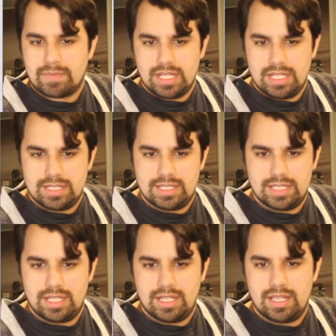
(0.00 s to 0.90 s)
Let's see.
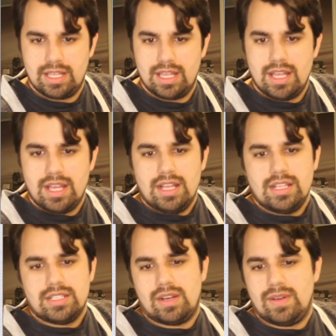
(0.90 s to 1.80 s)

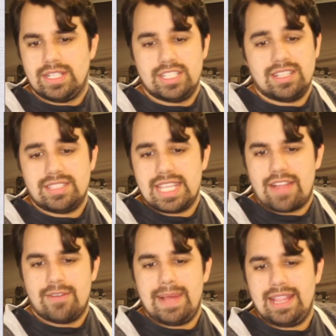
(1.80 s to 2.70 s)
So it just looks like
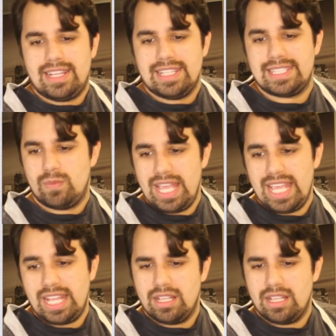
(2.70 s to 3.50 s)
everybody lost some weight.